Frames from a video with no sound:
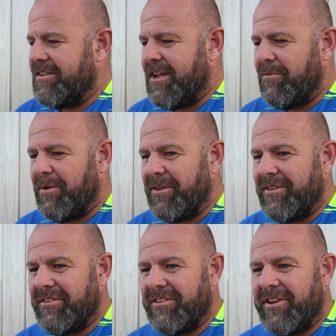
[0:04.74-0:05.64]
Yeah,
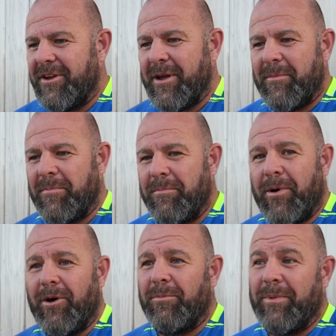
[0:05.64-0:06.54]
well, I'm
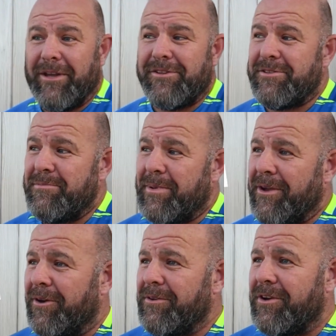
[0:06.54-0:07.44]
Paul Piert,
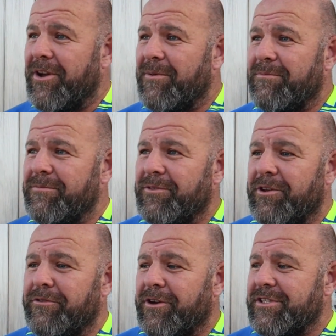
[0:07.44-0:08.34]
PO,
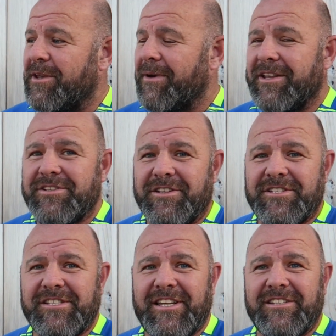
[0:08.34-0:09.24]
new first team manager at
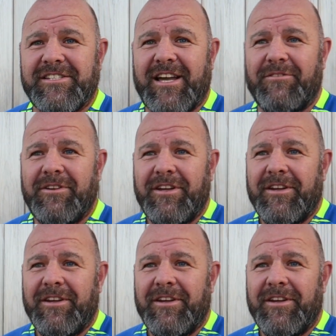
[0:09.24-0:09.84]
St Helens Town.